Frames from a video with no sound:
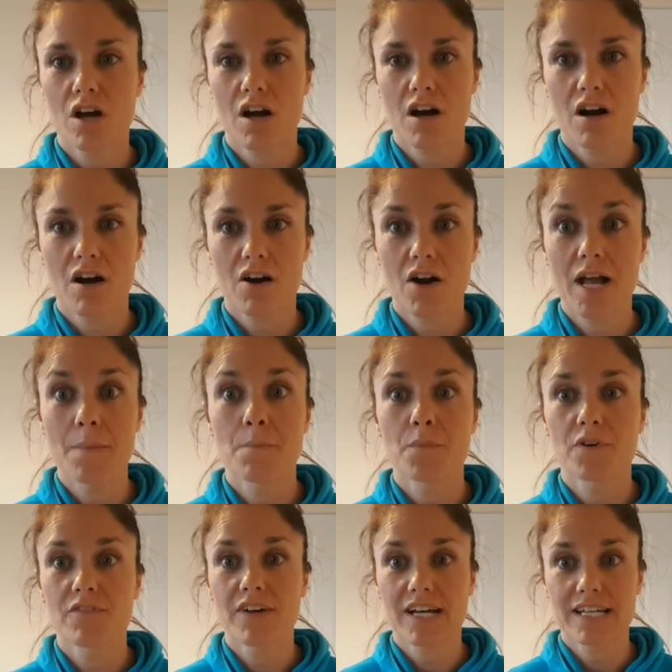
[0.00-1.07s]
our
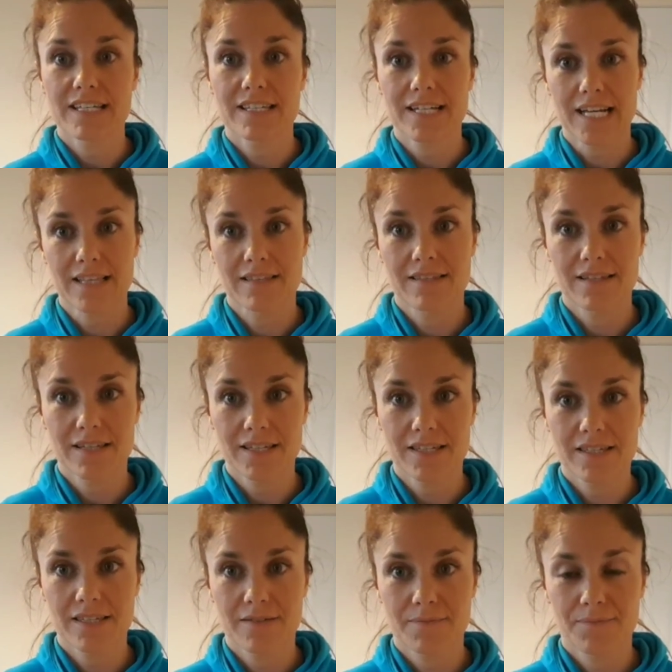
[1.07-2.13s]
improvised dances.